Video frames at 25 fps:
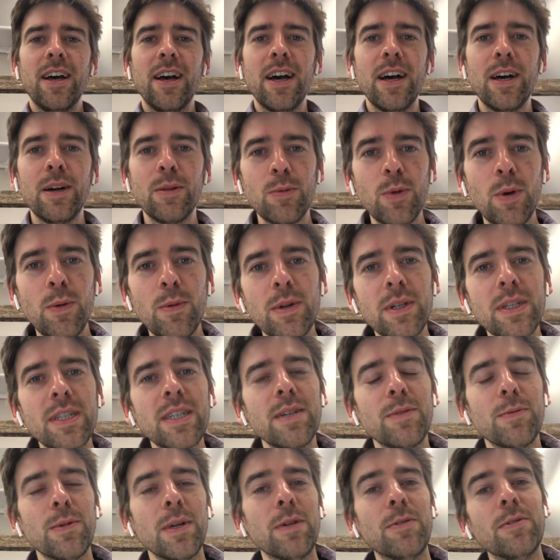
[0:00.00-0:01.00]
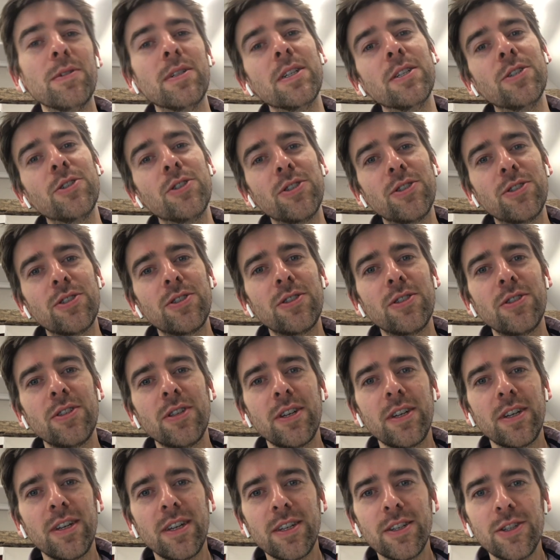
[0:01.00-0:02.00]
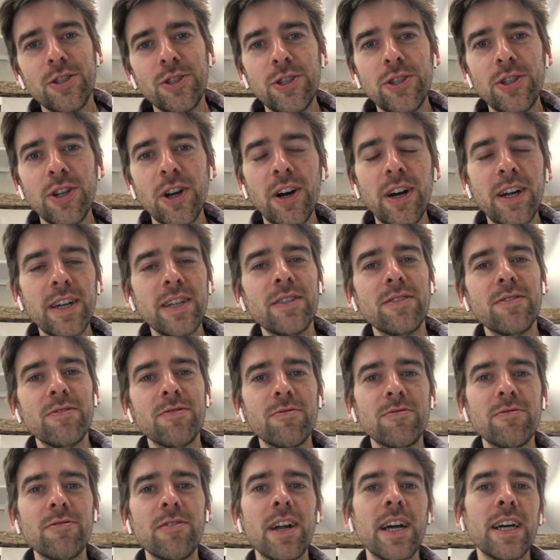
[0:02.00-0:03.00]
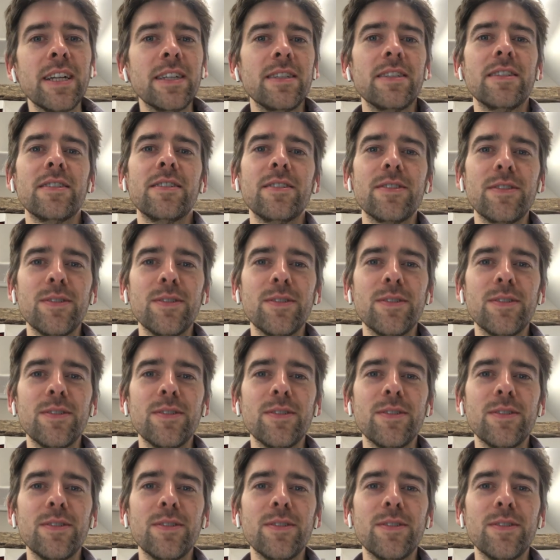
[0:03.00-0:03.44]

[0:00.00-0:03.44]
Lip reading: And what was it? Well, it was a giant red